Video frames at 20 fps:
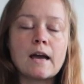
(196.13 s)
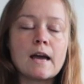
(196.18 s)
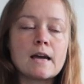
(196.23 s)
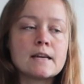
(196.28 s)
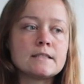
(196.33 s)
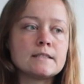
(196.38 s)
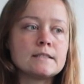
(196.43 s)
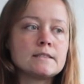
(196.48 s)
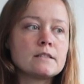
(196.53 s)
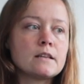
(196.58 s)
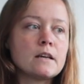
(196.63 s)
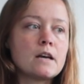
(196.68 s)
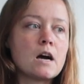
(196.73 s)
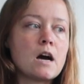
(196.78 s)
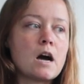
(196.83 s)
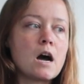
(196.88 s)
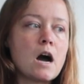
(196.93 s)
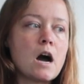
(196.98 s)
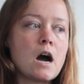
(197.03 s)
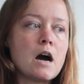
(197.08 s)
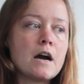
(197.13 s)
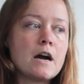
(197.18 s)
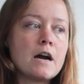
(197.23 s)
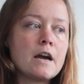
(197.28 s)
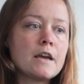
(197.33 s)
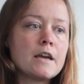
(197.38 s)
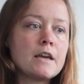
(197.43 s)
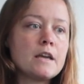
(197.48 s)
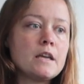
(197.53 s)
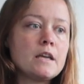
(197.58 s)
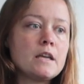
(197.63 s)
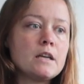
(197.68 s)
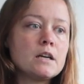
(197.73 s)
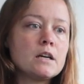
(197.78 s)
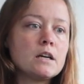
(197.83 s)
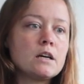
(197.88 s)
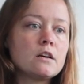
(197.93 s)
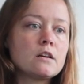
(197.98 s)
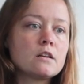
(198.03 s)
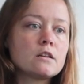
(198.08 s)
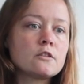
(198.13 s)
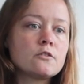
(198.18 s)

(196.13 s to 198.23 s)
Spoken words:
And I